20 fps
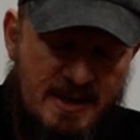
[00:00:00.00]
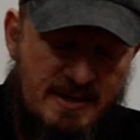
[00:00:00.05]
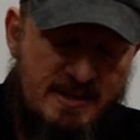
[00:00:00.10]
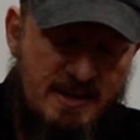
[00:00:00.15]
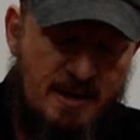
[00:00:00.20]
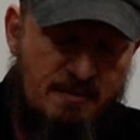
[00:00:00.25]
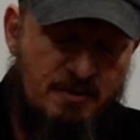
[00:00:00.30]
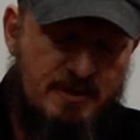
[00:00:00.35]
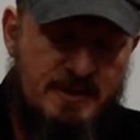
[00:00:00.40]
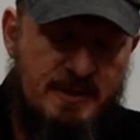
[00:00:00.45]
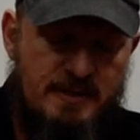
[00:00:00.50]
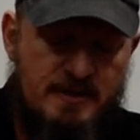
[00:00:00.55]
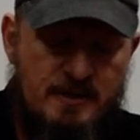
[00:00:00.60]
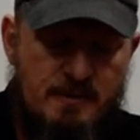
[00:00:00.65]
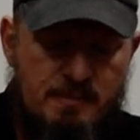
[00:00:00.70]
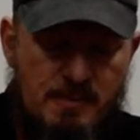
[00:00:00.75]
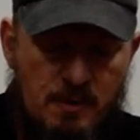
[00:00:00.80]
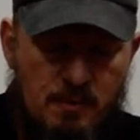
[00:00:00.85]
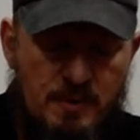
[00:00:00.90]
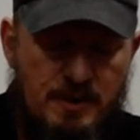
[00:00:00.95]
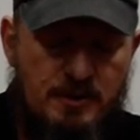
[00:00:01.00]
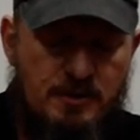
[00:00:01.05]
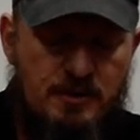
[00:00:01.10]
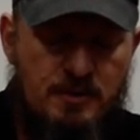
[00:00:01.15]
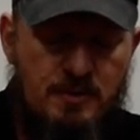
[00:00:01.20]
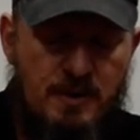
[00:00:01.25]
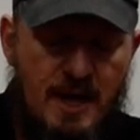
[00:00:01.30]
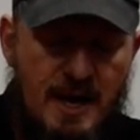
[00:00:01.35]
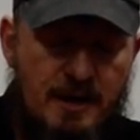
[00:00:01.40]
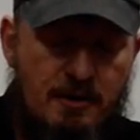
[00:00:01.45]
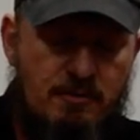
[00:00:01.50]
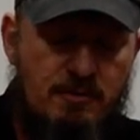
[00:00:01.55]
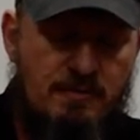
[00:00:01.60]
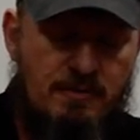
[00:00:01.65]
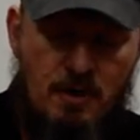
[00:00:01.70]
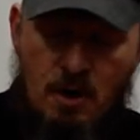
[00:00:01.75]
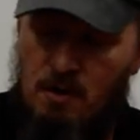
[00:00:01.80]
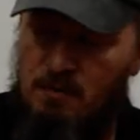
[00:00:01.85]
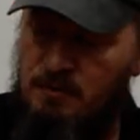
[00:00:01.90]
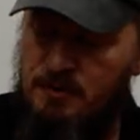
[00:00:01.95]
cons to every system, but we do like
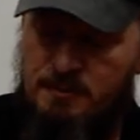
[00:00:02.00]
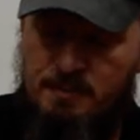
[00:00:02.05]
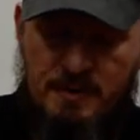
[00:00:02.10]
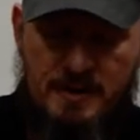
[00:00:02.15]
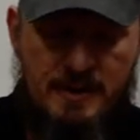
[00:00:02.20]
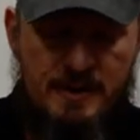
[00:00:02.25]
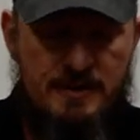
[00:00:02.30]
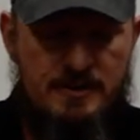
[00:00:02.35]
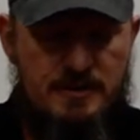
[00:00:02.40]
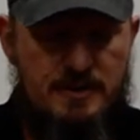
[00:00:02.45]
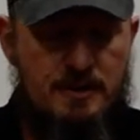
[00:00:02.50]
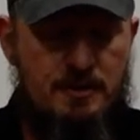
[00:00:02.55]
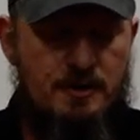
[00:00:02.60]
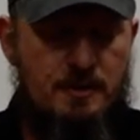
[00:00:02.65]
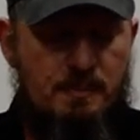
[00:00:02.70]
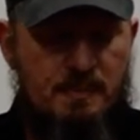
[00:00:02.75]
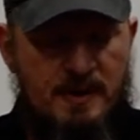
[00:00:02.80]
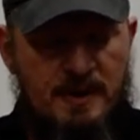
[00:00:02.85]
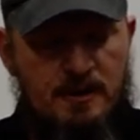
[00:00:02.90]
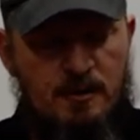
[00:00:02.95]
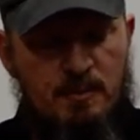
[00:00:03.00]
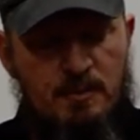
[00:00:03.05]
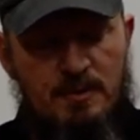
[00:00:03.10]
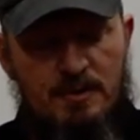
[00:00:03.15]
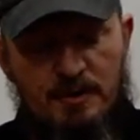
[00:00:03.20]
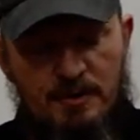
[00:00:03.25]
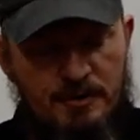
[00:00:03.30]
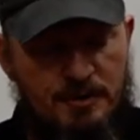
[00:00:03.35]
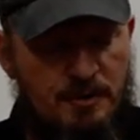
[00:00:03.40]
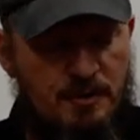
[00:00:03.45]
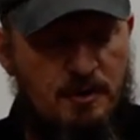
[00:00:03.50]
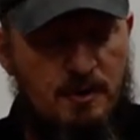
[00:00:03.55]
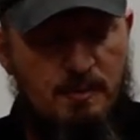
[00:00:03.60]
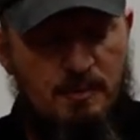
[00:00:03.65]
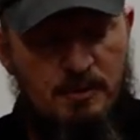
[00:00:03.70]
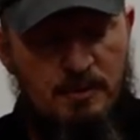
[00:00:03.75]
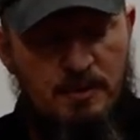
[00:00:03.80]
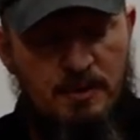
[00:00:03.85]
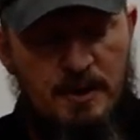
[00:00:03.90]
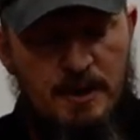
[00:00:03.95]
revolvers because they're dependable, they're
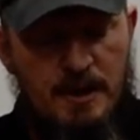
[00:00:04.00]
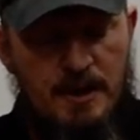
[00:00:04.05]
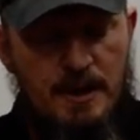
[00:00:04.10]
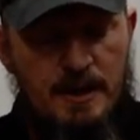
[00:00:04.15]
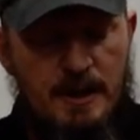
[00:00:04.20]
durable.